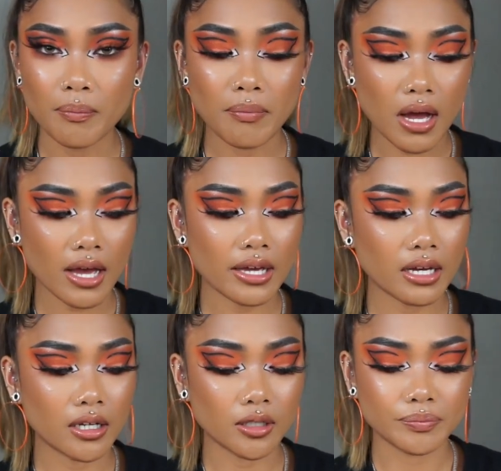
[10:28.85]
My,
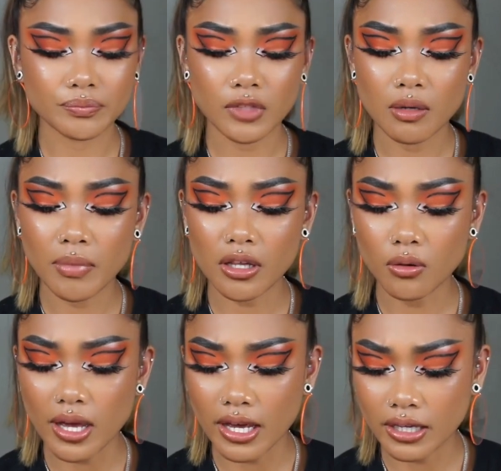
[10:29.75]
um, by the
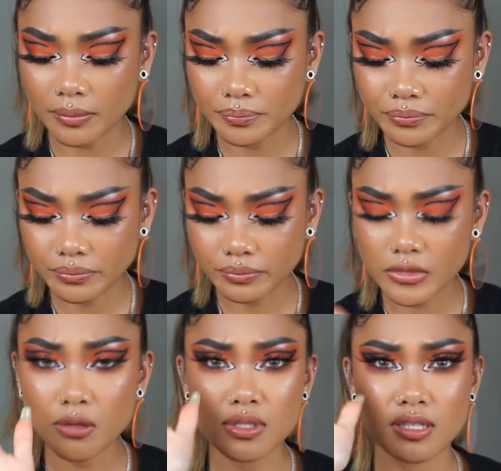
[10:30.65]
way,
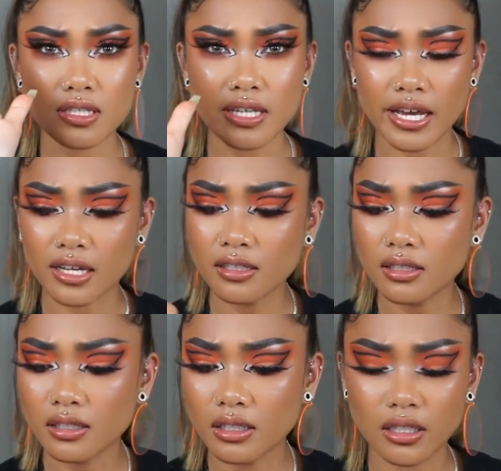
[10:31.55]
it was this hand.
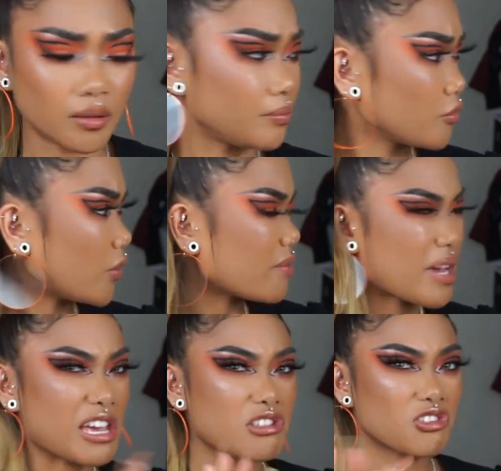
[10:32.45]
Um, wait, my
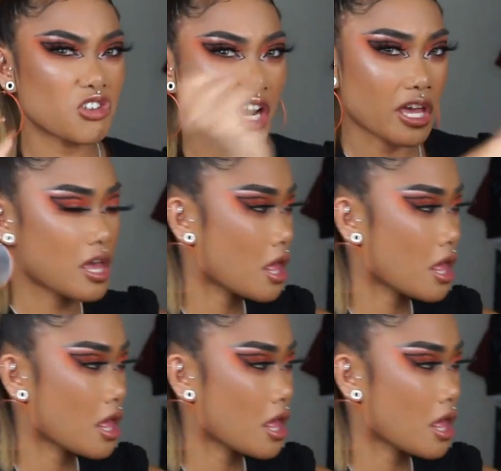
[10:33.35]
hand's dry.